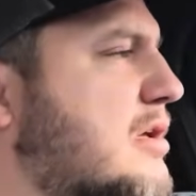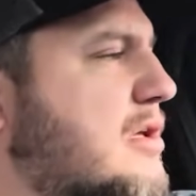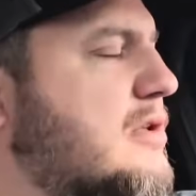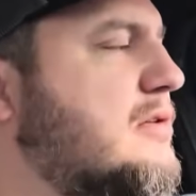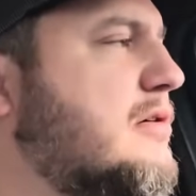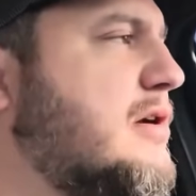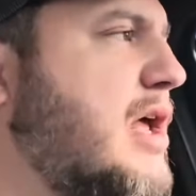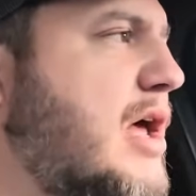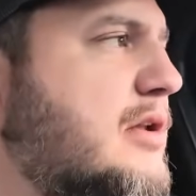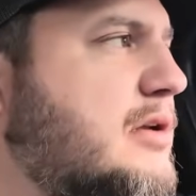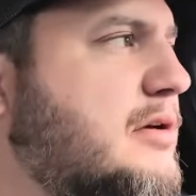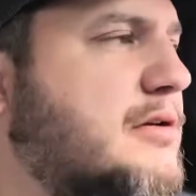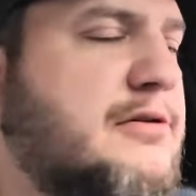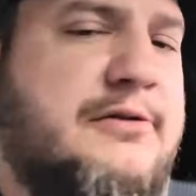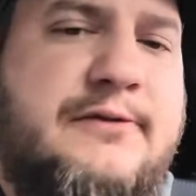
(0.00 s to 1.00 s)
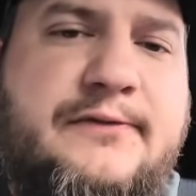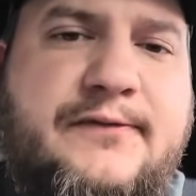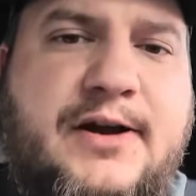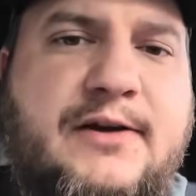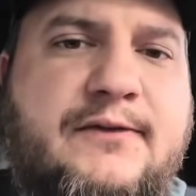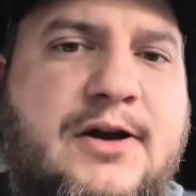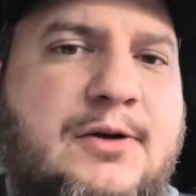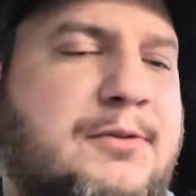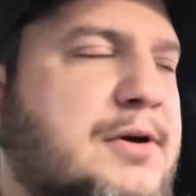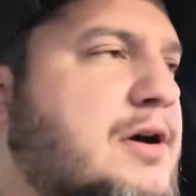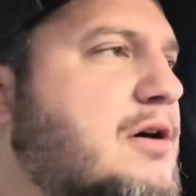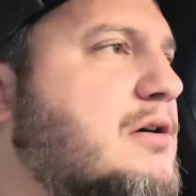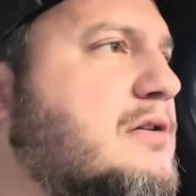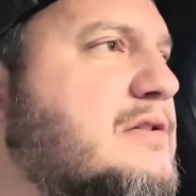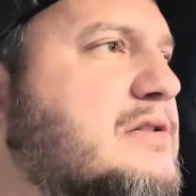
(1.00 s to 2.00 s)
Turned out very, very
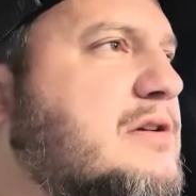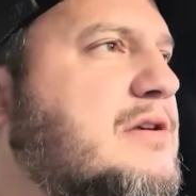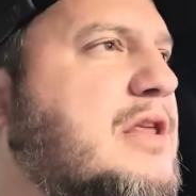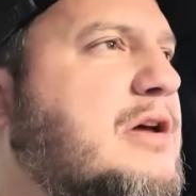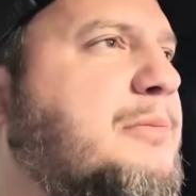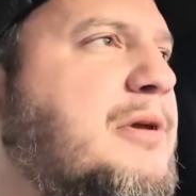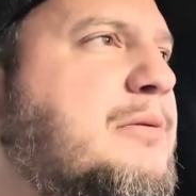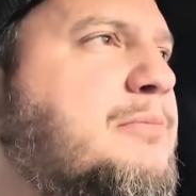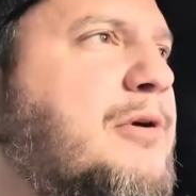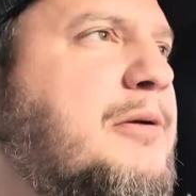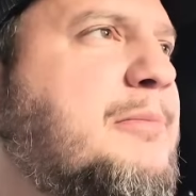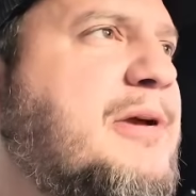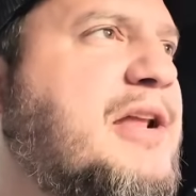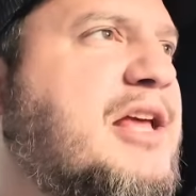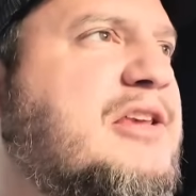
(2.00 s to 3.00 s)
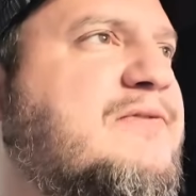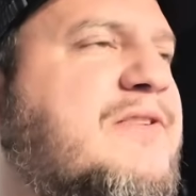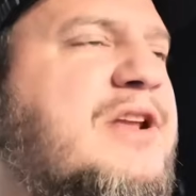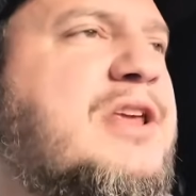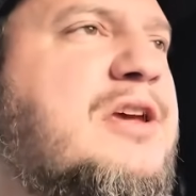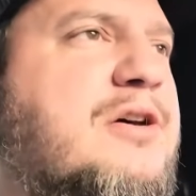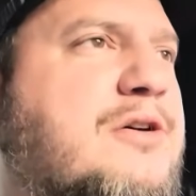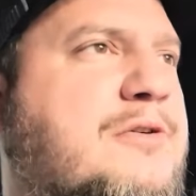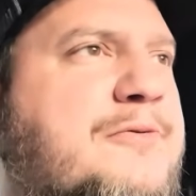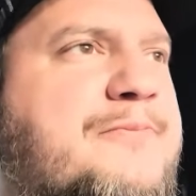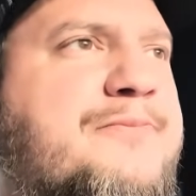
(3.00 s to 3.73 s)
well, so that'll be probably my next video.